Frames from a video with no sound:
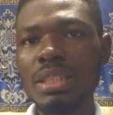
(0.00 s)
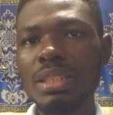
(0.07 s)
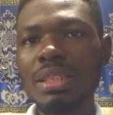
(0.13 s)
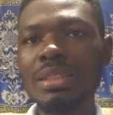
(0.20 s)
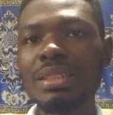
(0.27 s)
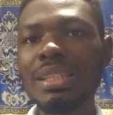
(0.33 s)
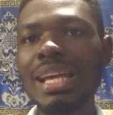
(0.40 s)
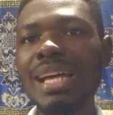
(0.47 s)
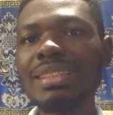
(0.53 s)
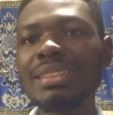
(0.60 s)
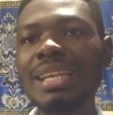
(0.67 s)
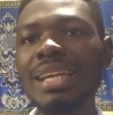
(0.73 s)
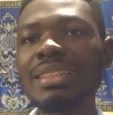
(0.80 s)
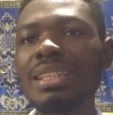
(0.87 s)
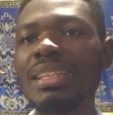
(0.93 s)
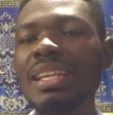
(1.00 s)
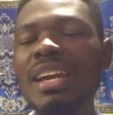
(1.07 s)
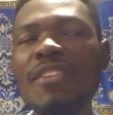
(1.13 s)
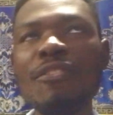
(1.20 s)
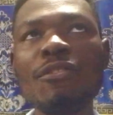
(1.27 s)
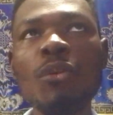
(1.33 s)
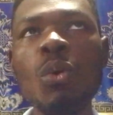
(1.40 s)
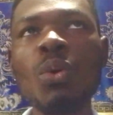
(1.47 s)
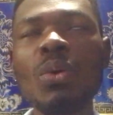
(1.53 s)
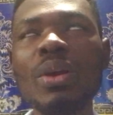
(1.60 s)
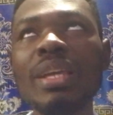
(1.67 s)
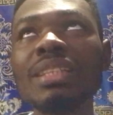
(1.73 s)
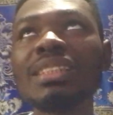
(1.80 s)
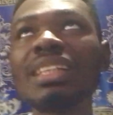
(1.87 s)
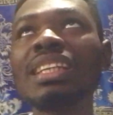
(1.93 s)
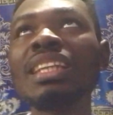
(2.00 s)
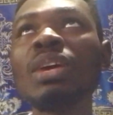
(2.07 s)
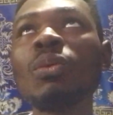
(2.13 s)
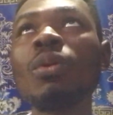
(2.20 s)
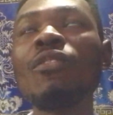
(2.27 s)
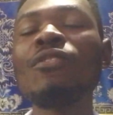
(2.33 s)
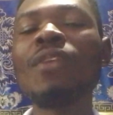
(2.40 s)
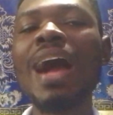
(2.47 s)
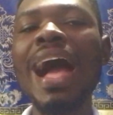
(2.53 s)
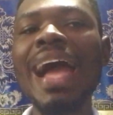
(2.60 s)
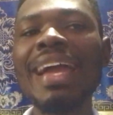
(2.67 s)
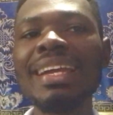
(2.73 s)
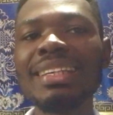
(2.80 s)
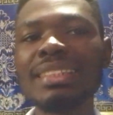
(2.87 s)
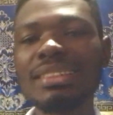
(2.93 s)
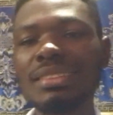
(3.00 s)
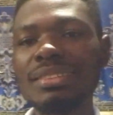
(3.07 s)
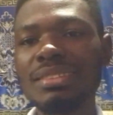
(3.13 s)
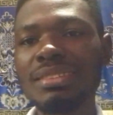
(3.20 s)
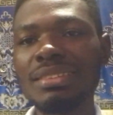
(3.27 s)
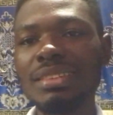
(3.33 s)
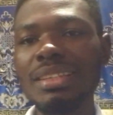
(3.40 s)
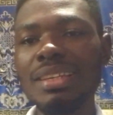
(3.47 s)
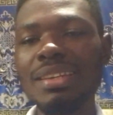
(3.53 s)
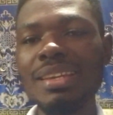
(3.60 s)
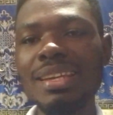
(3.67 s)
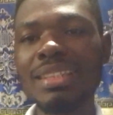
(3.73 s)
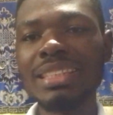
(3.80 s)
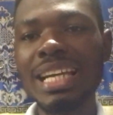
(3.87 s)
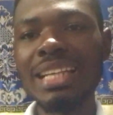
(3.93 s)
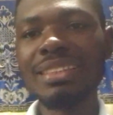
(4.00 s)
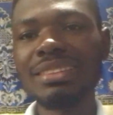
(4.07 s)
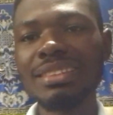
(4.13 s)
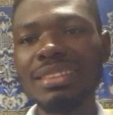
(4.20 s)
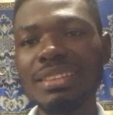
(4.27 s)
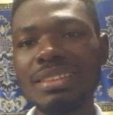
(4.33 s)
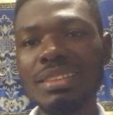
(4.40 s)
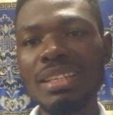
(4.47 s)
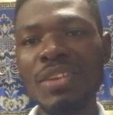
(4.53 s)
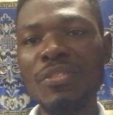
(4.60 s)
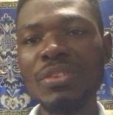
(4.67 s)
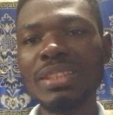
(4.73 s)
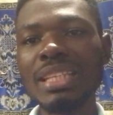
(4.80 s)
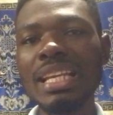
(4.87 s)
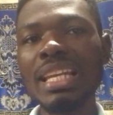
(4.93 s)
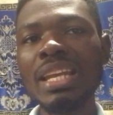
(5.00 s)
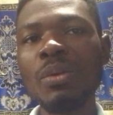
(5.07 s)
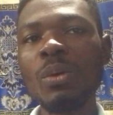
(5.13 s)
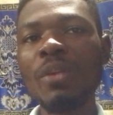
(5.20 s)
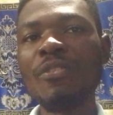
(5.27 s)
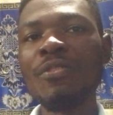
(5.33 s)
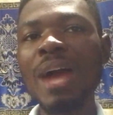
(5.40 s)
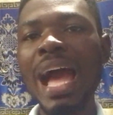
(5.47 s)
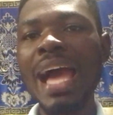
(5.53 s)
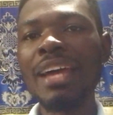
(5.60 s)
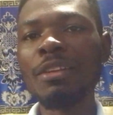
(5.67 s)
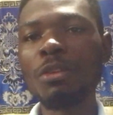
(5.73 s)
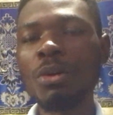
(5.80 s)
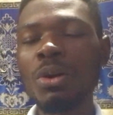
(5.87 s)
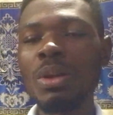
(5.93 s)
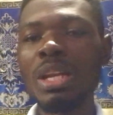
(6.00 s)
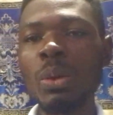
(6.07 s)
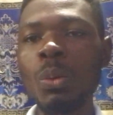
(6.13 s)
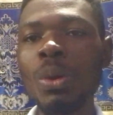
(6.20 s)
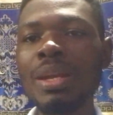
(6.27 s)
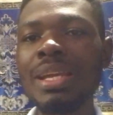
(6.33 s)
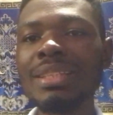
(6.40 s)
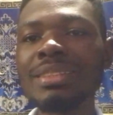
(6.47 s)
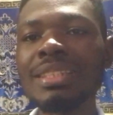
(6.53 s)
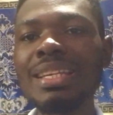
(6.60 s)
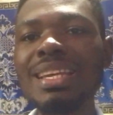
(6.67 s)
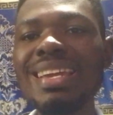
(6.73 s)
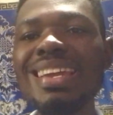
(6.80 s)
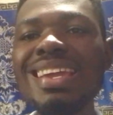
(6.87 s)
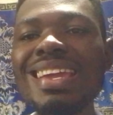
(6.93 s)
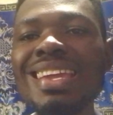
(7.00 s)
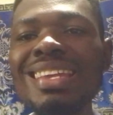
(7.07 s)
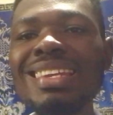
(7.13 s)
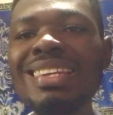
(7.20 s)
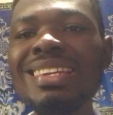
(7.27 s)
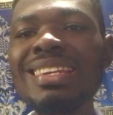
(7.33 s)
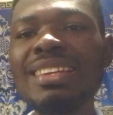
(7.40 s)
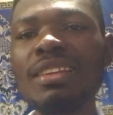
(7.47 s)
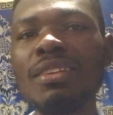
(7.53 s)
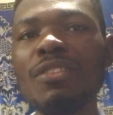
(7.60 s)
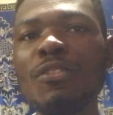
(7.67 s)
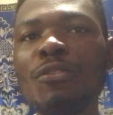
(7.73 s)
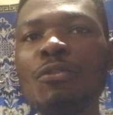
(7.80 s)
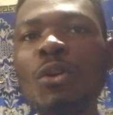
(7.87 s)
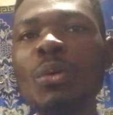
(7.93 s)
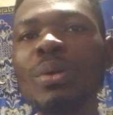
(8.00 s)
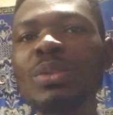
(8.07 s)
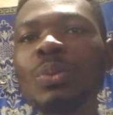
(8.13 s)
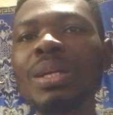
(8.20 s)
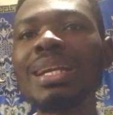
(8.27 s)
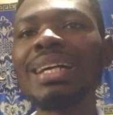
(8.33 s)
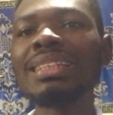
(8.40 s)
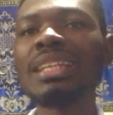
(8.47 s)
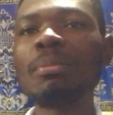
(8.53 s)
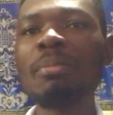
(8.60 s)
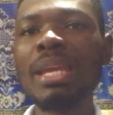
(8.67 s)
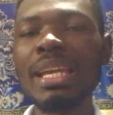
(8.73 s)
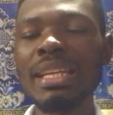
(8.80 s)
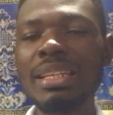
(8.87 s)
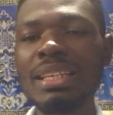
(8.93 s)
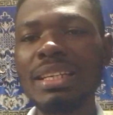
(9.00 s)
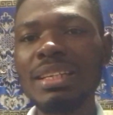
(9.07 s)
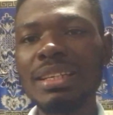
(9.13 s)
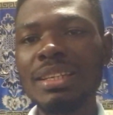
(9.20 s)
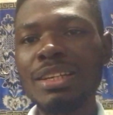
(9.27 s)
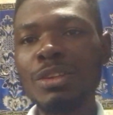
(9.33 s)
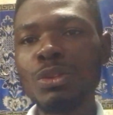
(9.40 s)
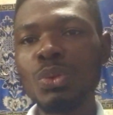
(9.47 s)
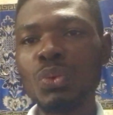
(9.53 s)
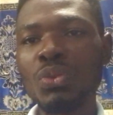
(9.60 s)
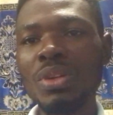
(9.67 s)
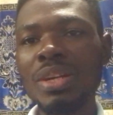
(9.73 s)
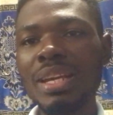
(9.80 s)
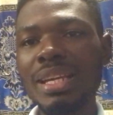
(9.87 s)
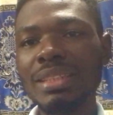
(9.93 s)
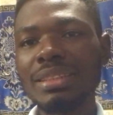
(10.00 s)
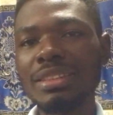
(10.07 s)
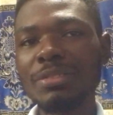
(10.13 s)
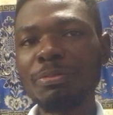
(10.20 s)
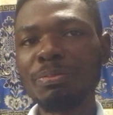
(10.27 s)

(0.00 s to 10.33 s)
It's large size and therefore it's liquefied in nature. If you say liquefied or liquidity in forest, what does it mean to traders?